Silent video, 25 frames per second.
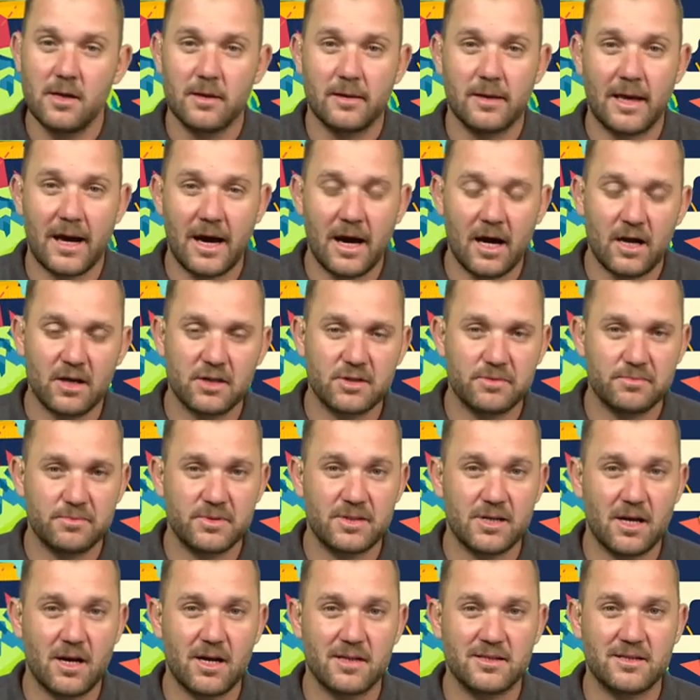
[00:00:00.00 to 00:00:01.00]
The
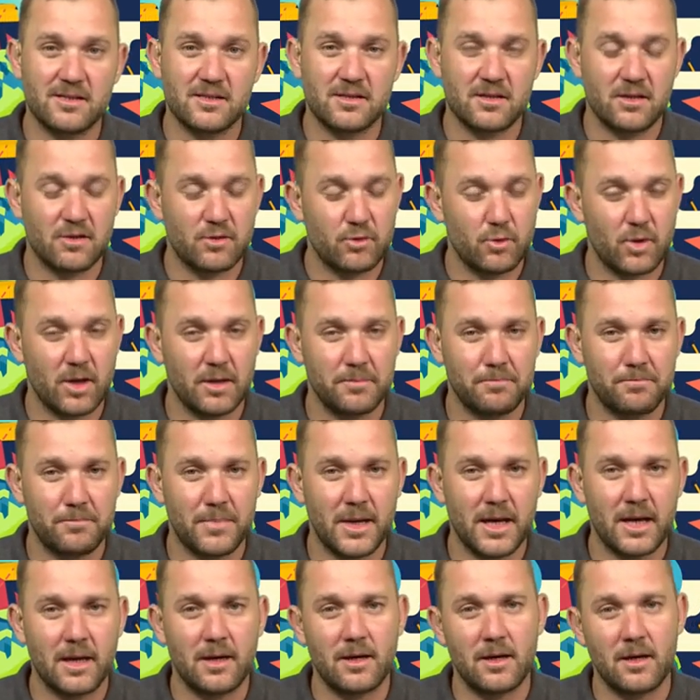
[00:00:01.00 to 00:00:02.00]
house sizes are quite
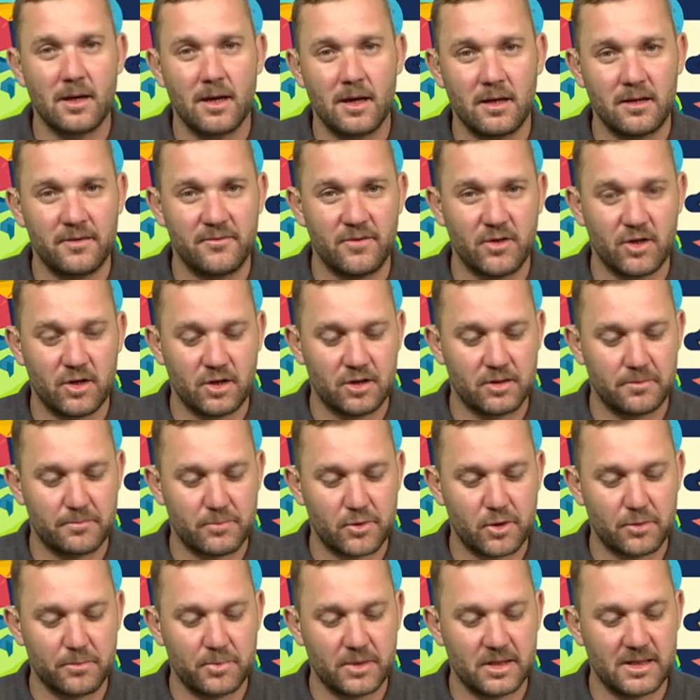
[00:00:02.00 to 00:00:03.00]
big, and if you look at the
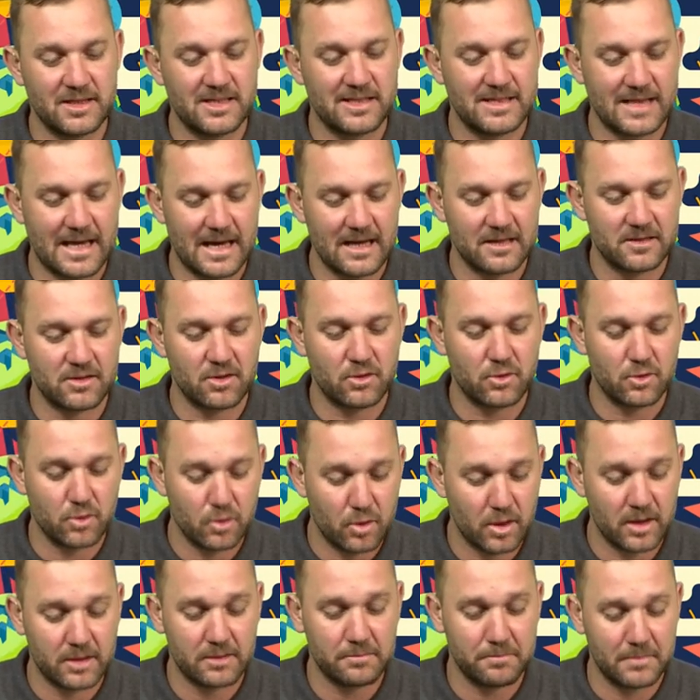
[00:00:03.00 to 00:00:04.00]
property stands are
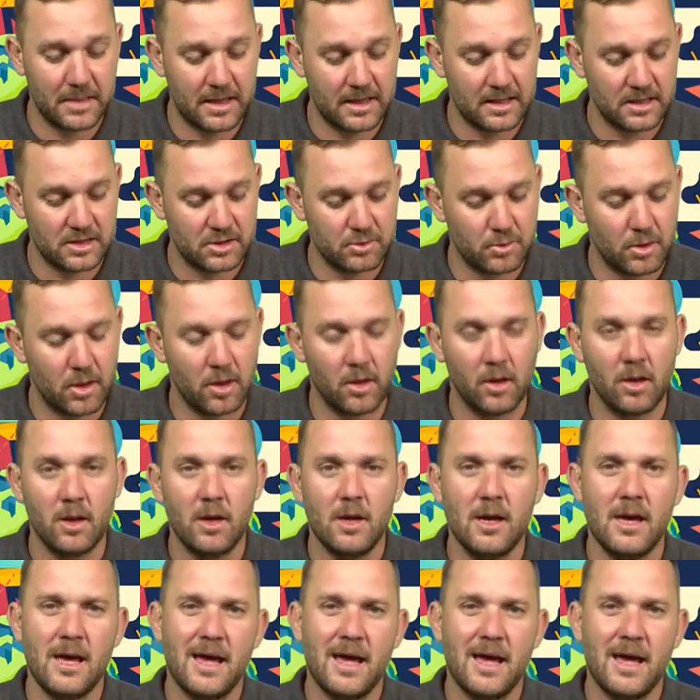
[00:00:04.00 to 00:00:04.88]
quite big as well.